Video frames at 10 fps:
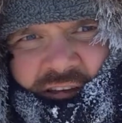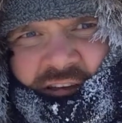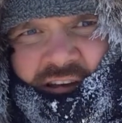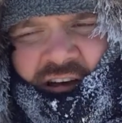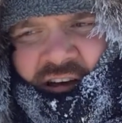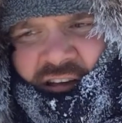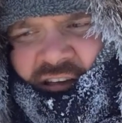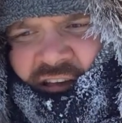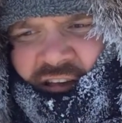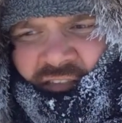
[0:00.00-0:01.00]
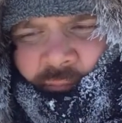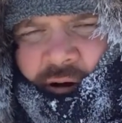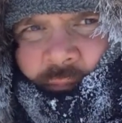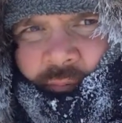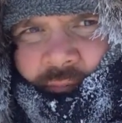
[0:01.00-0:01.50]
the
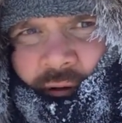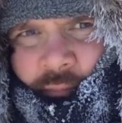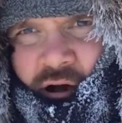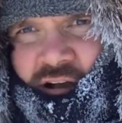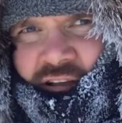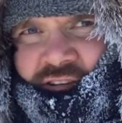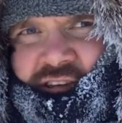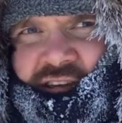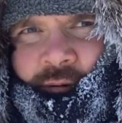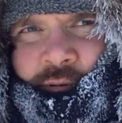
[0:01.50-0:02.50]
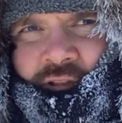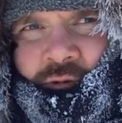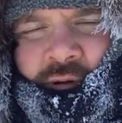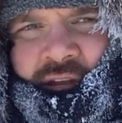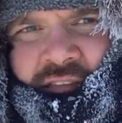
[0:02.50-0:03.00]
pump in my pocket to heat up a little
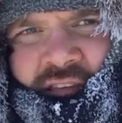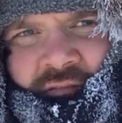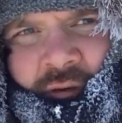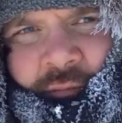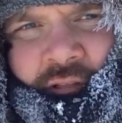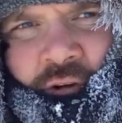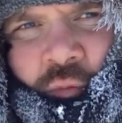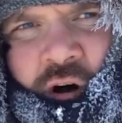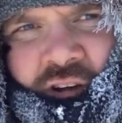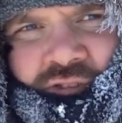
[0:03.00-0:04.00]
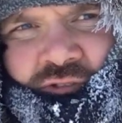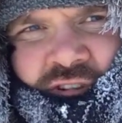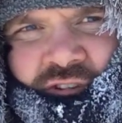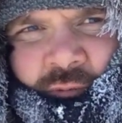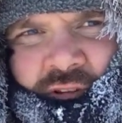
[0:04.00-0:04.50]
bit. I think maybe the little washer's a
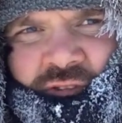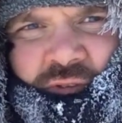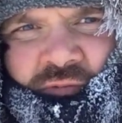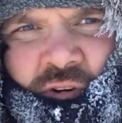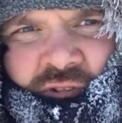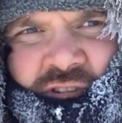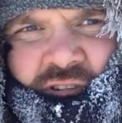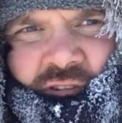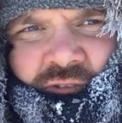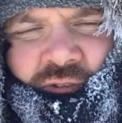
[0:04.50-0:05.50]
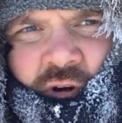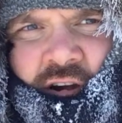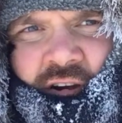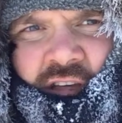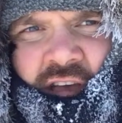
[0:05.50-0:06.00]
little bit too frozen, a little too
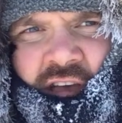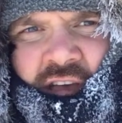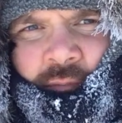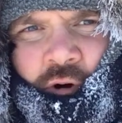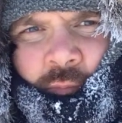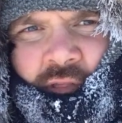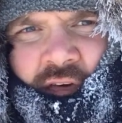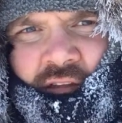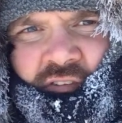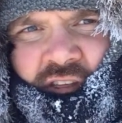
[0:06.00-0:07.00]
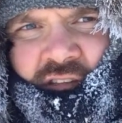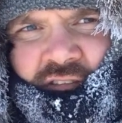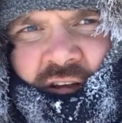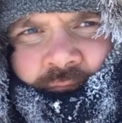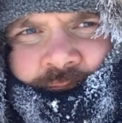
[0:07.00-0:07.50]
hard. I'm hoping that if it
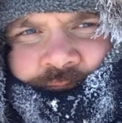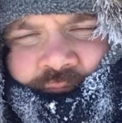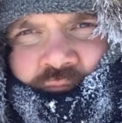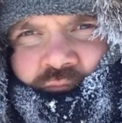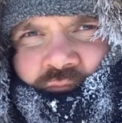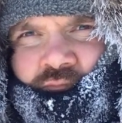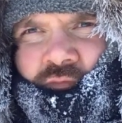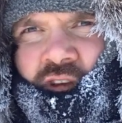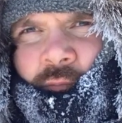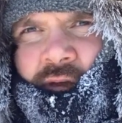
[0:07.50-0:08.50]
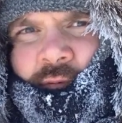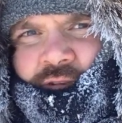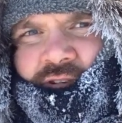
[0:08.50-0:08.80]
heats up, I'll be able